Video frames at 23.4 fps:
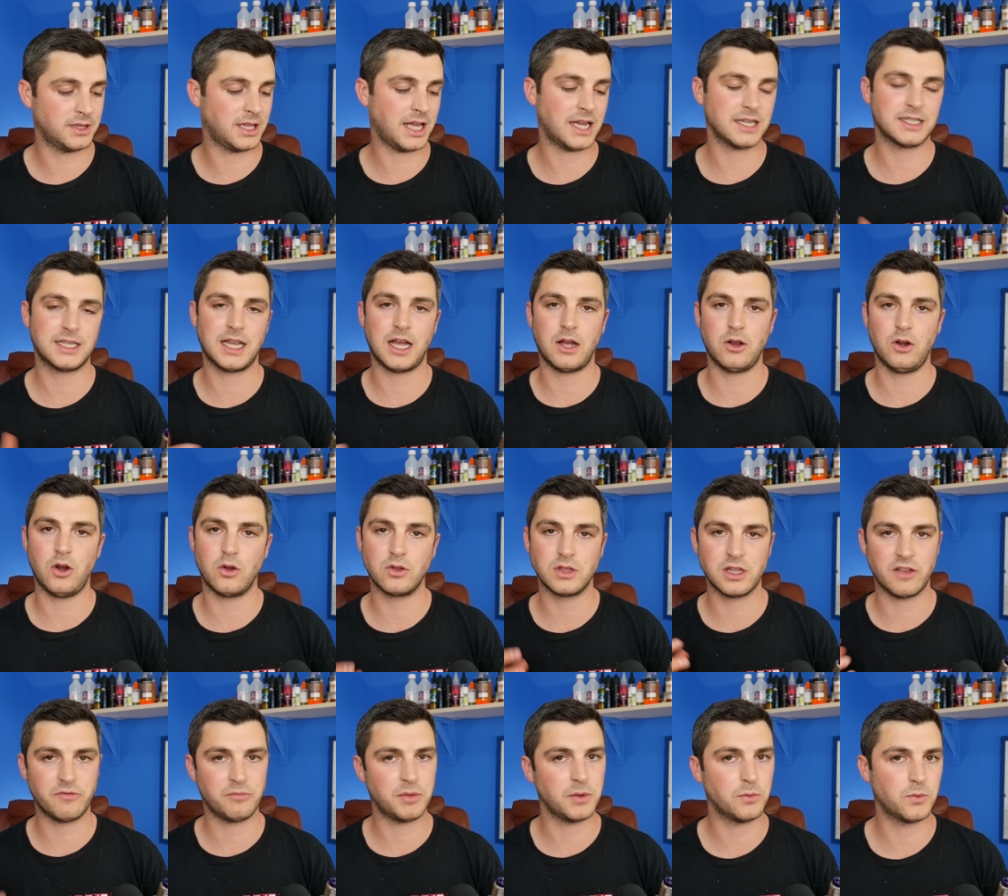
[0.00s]
That's how long
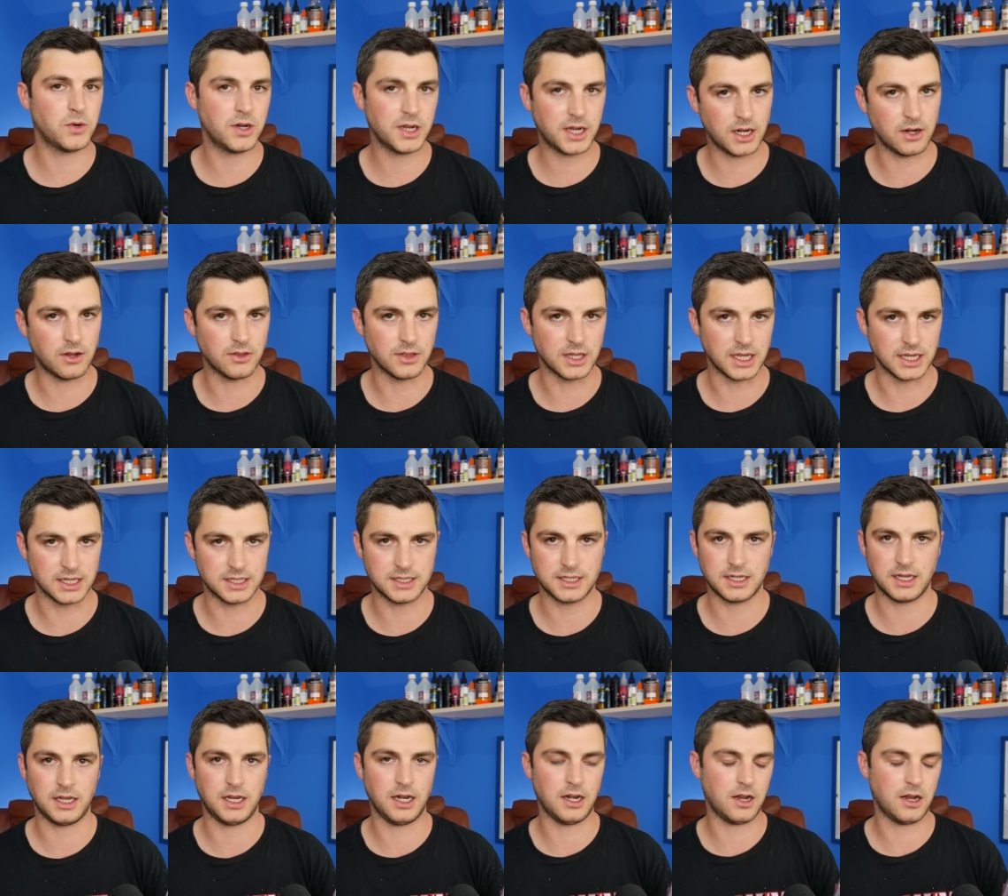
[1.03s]
they've been working on this, you